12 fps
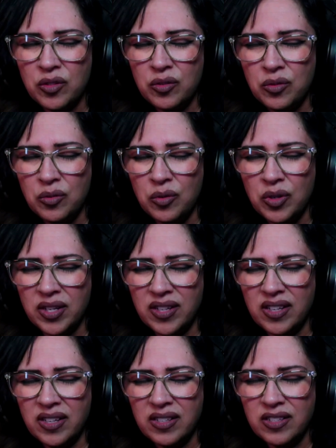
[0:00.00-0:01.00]
to
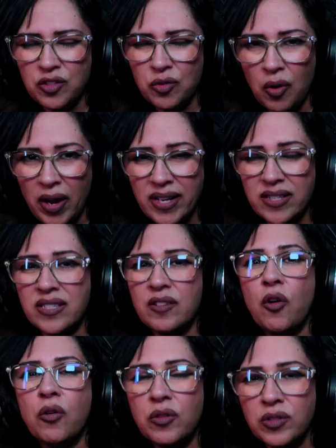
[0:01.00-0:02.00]
try to
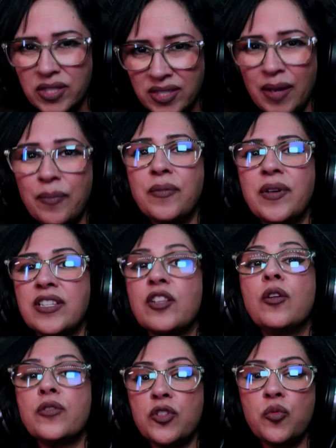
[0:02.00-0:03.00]
step
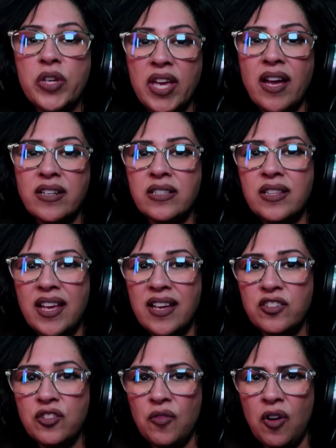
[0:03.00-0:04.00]
as close as we can to the
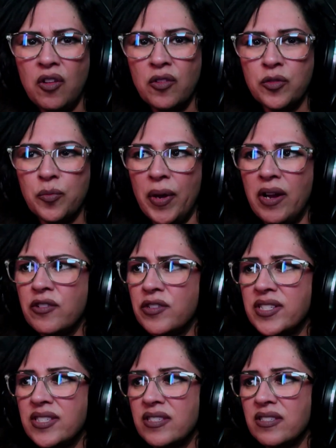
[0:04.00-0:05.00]
edge of all those
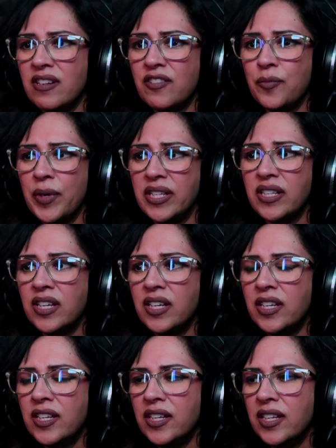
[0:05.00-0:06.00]
boundaries and stuff, but
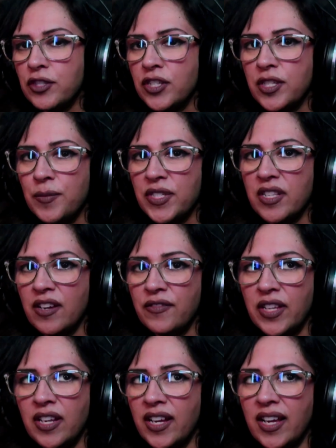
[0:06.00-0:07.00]
there's just some
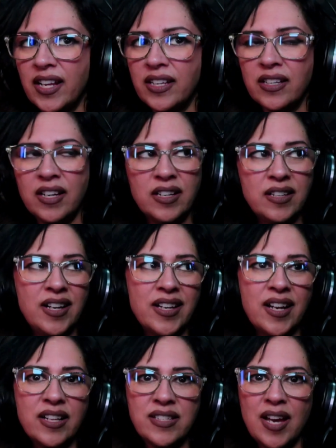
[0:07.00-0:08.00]
stuff that I
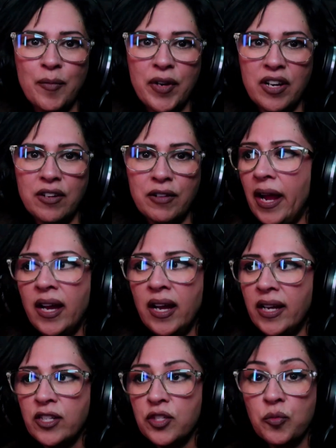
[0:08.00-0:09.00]
gotta tap out, and
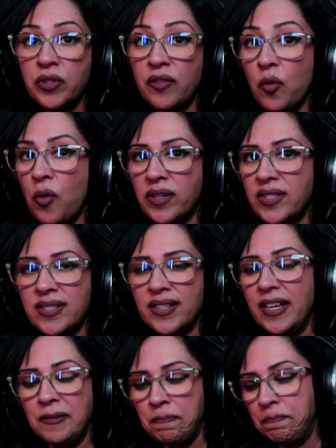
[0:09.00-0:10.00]
I just will never watch
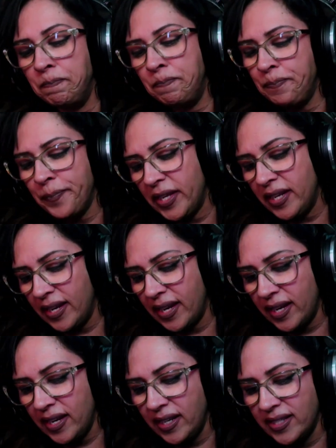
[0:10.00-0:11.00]
this again. And
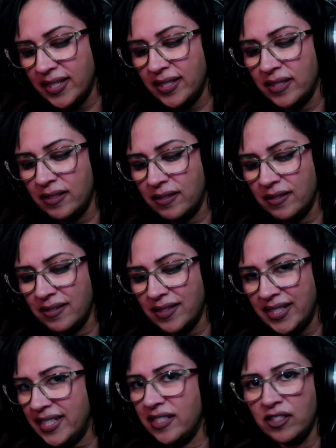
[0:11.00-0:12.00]
I didn't
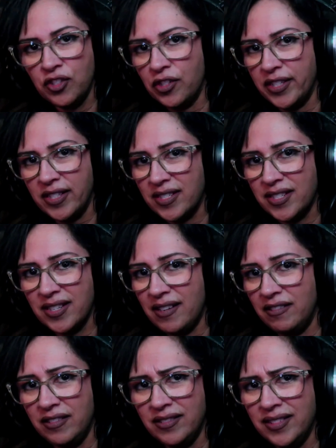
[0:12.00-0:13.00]
enjoy this
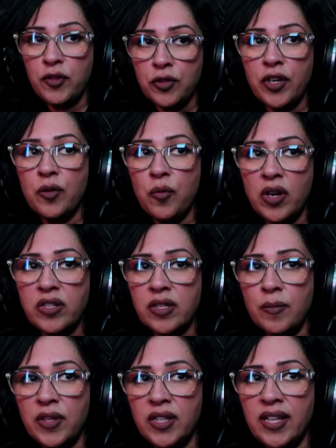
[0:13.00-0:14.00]
at all. If you're trying to watch
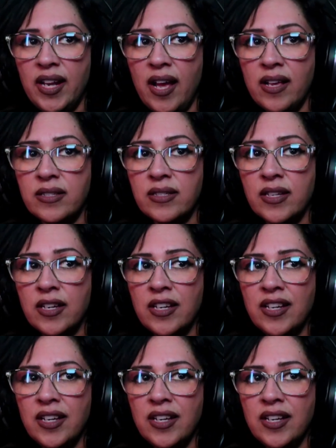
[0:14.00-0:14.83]
something that has